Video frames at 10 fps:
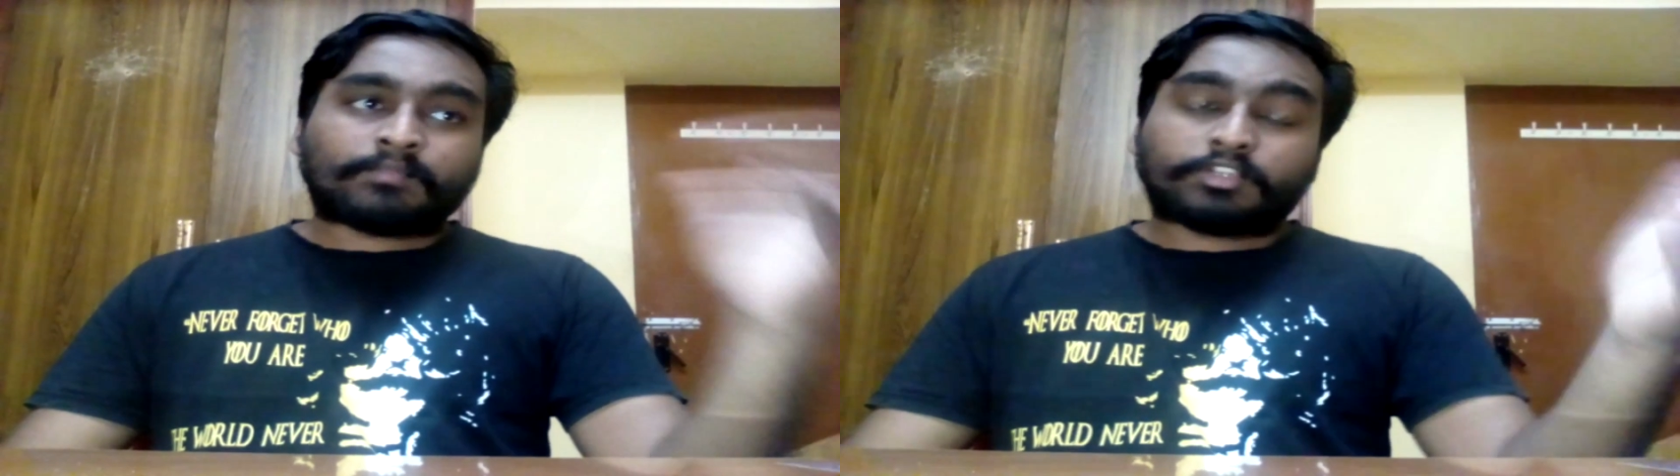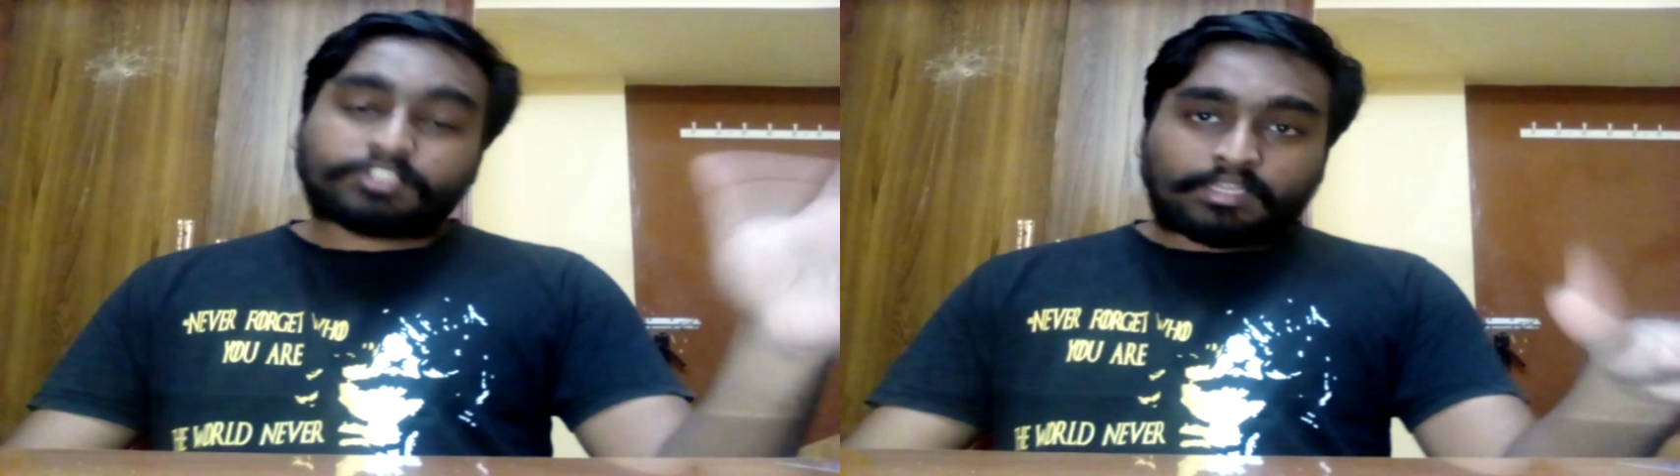
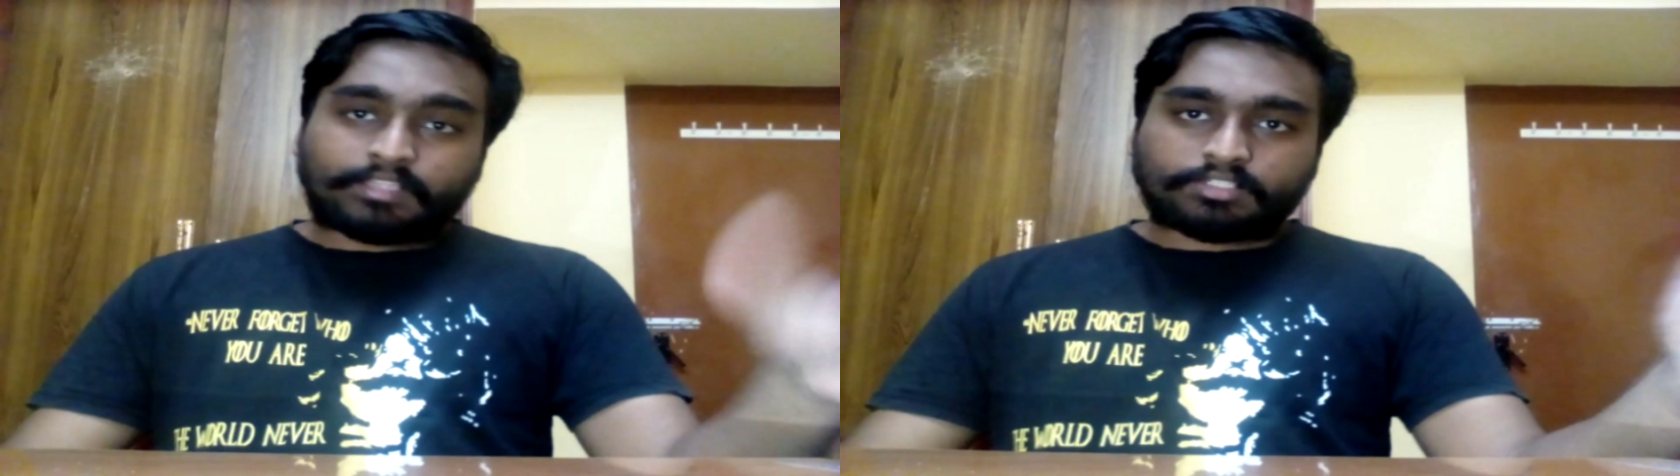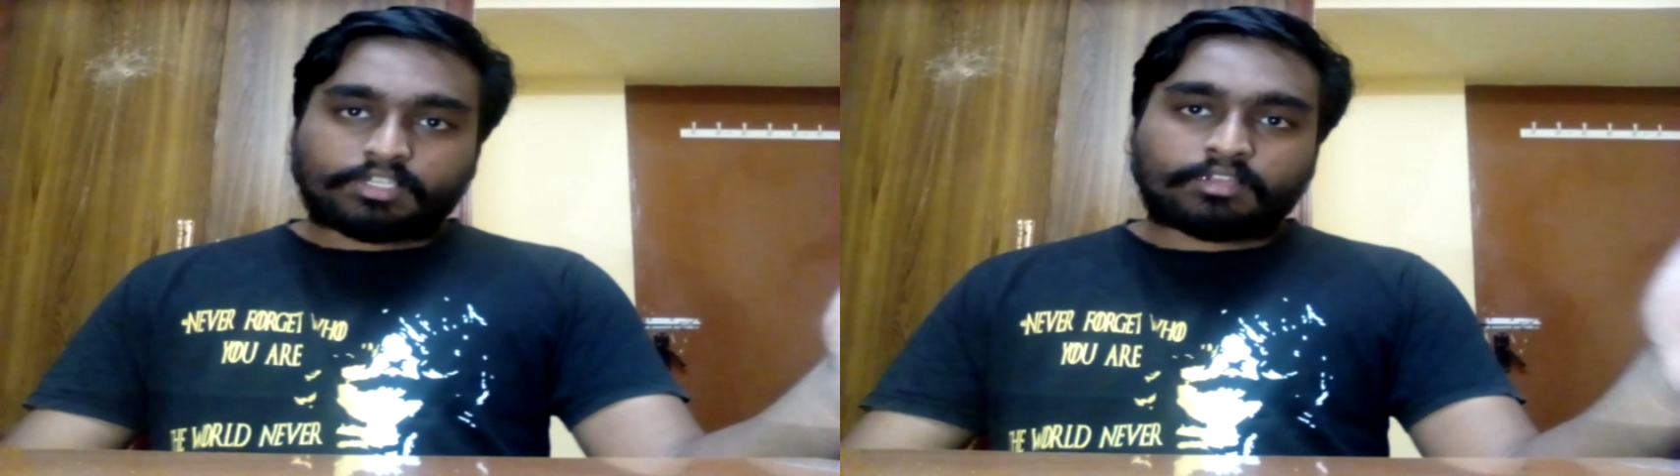commercially
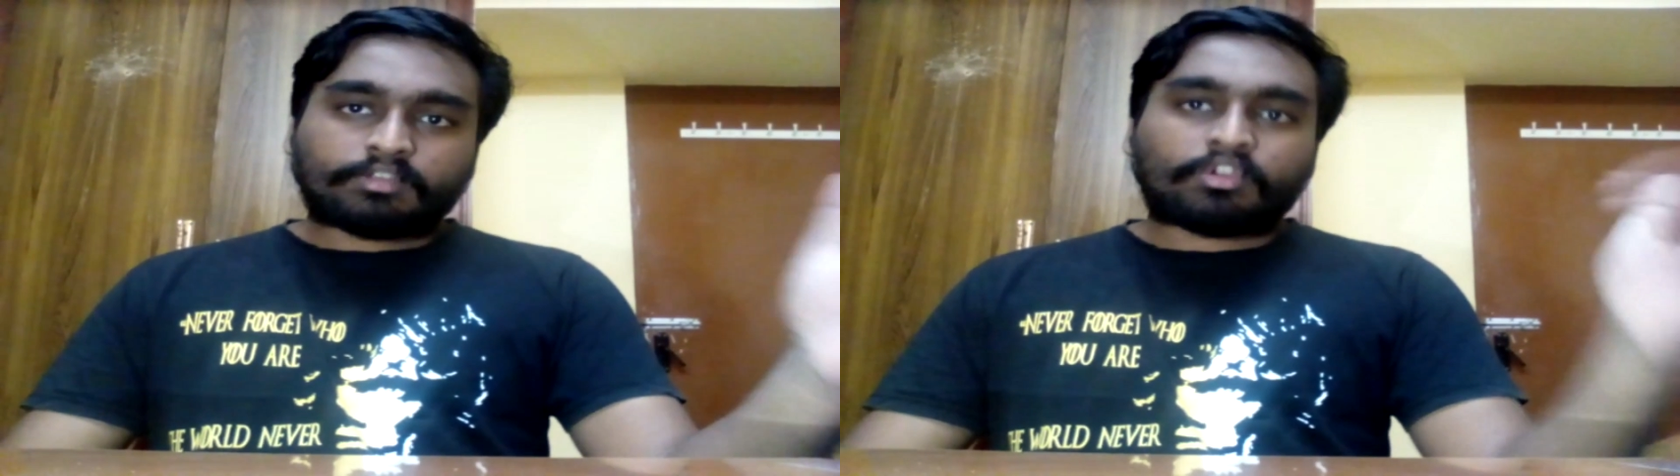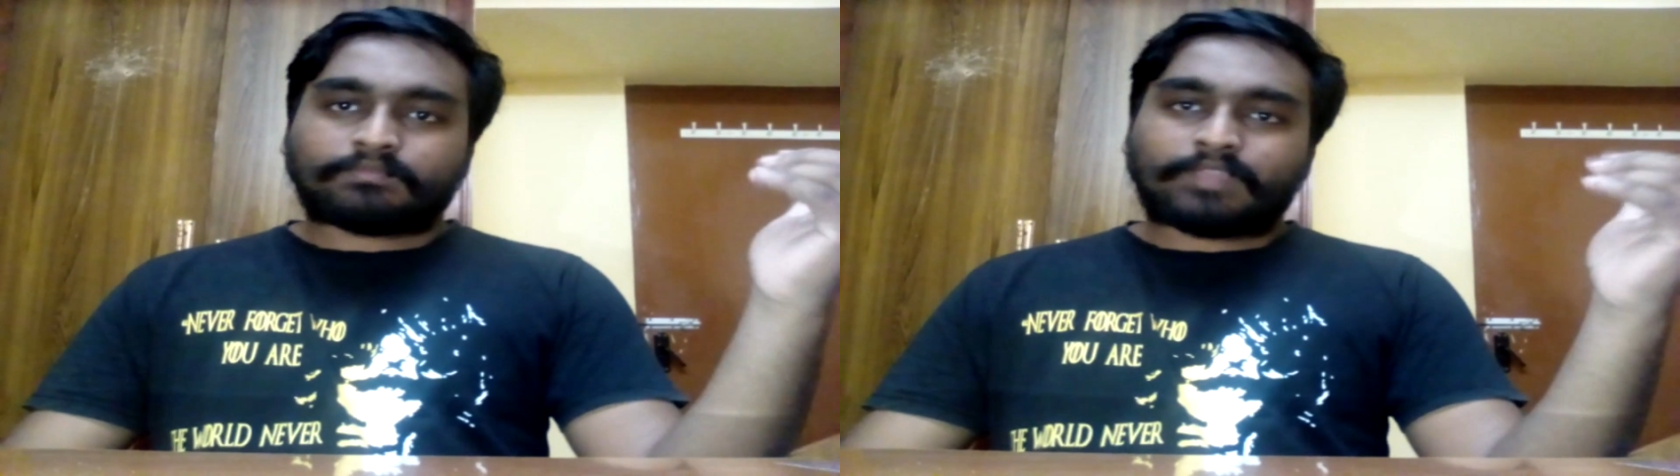it's
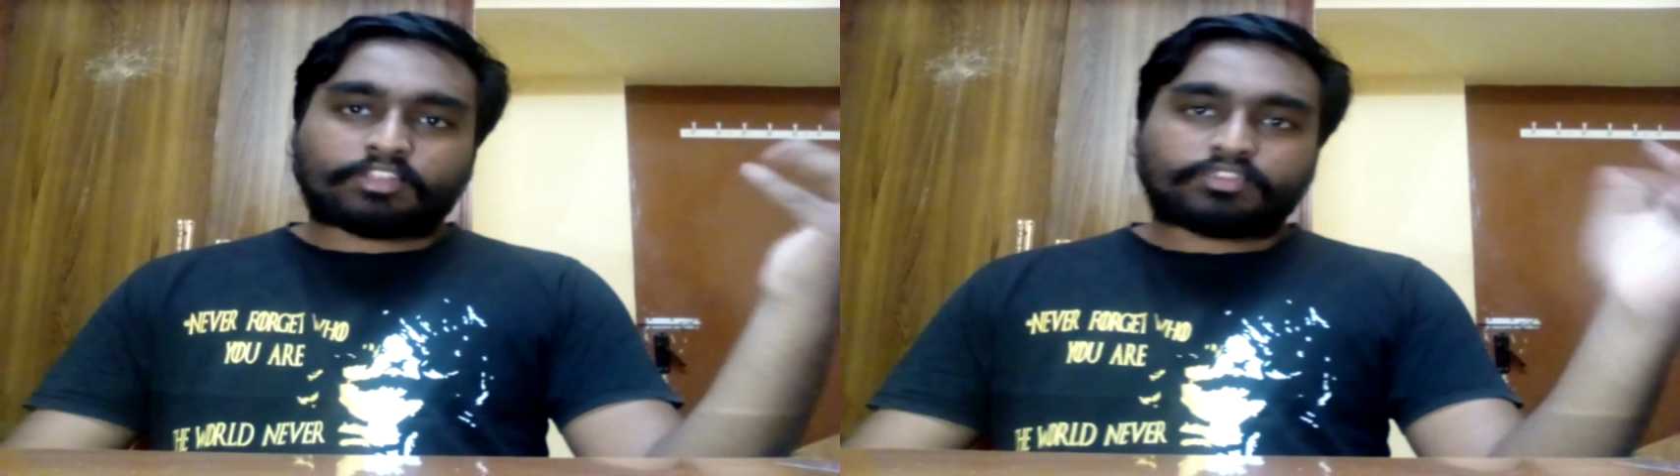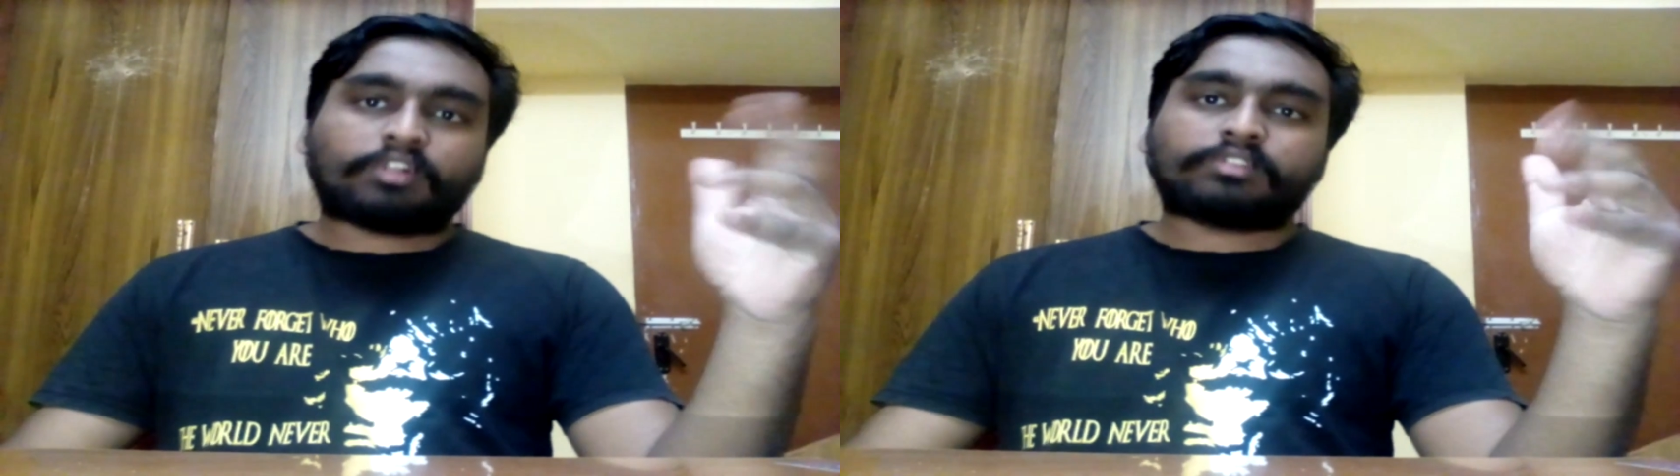good, not bad
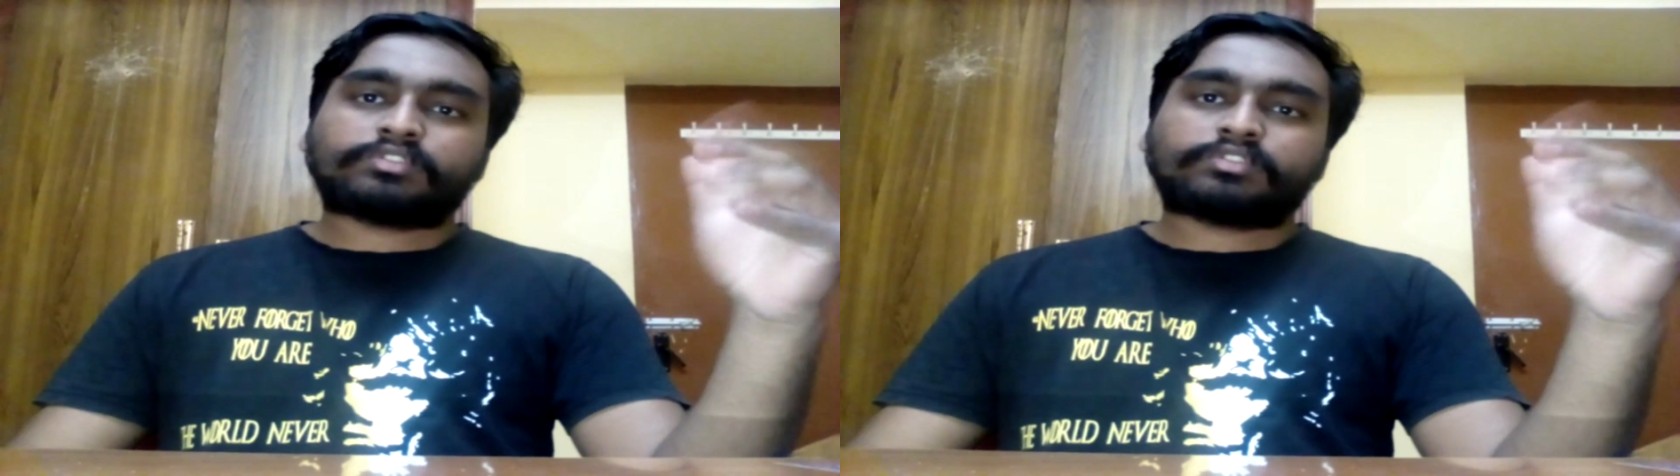at all.